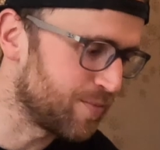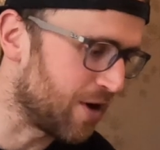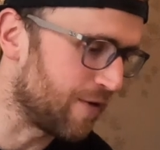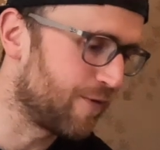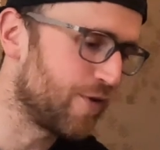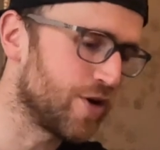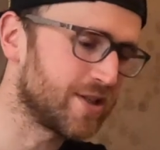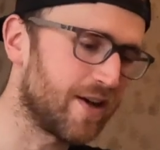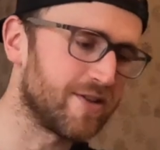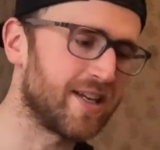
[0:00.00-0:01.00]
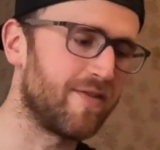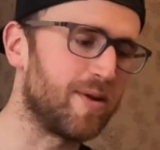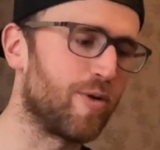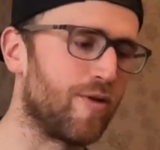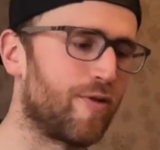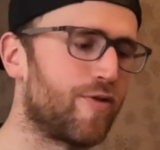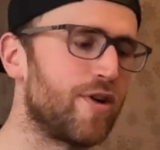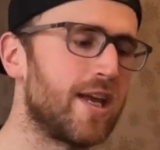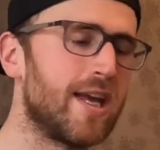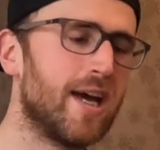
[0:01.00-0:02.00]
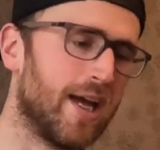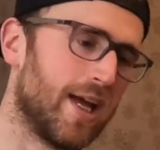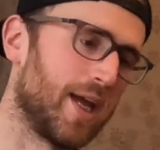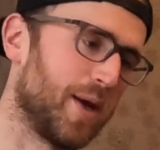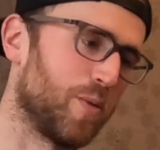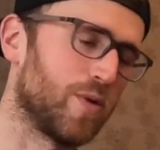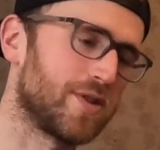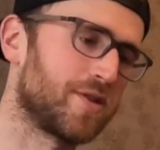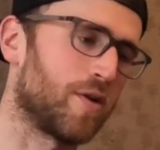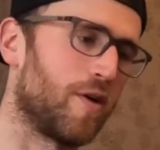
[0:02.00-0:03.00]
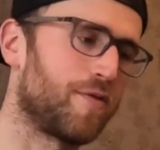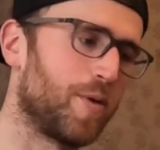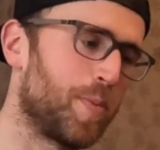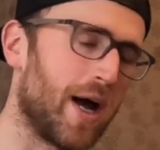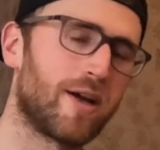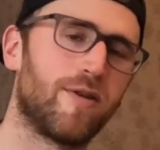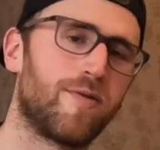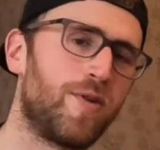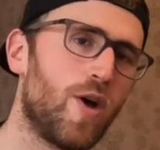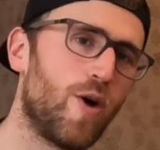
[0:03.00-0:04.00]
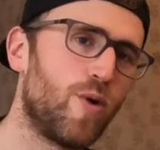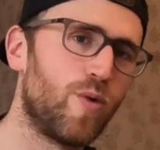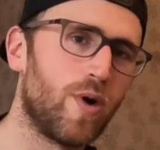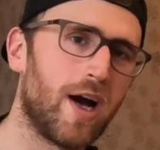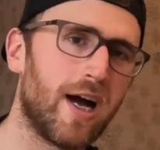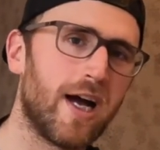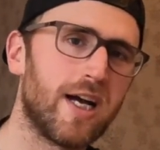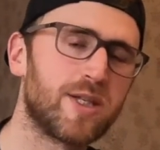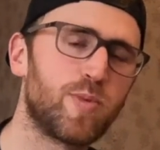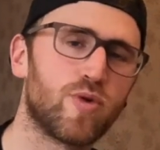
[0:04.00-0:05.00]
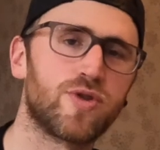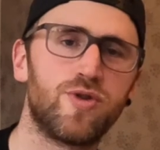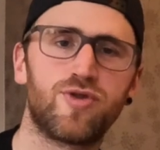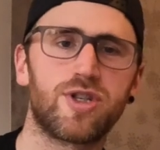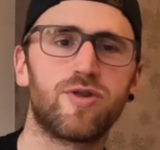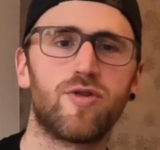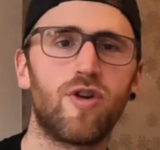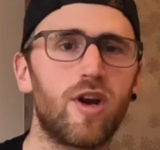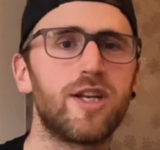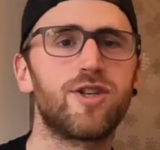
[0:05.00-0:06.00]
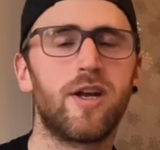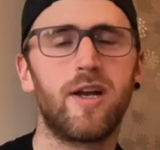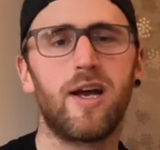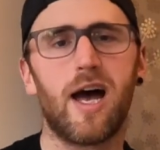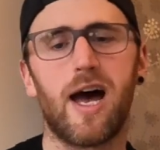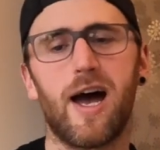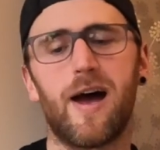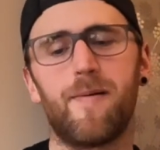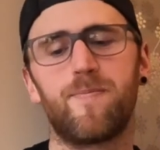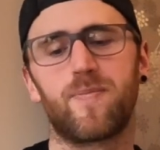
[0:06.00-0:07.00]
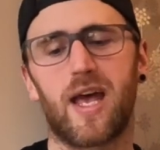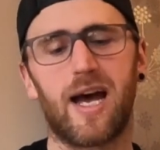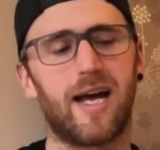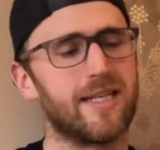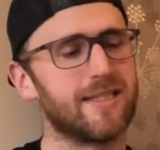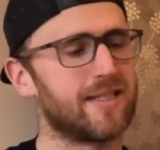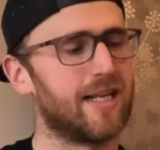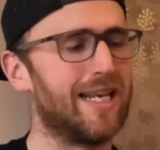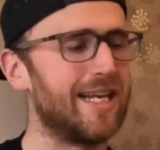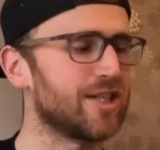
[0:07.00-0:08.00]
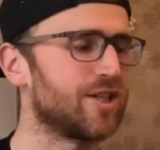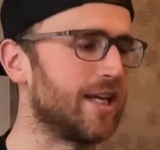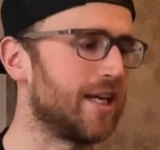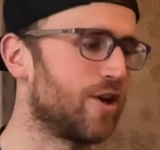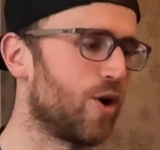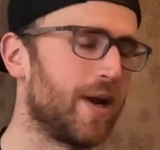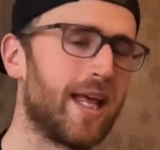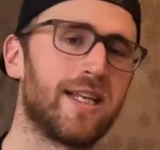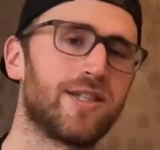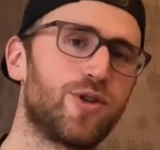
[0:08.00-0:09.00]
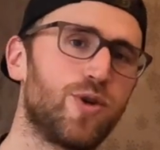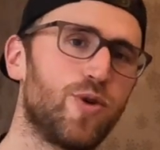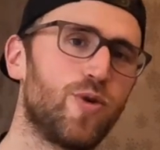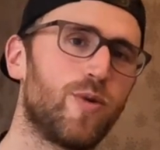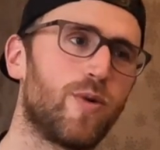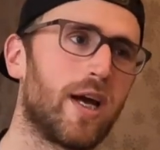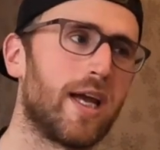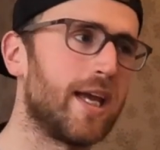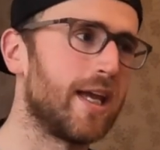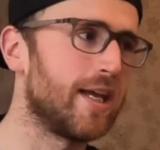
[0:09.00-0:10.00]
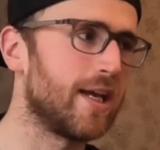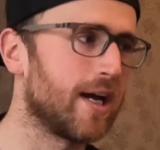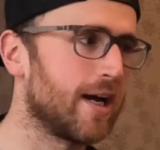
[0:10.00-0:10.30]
my first ever 70.3, it was off the back of no sports nutritional knowledge, and literally going into a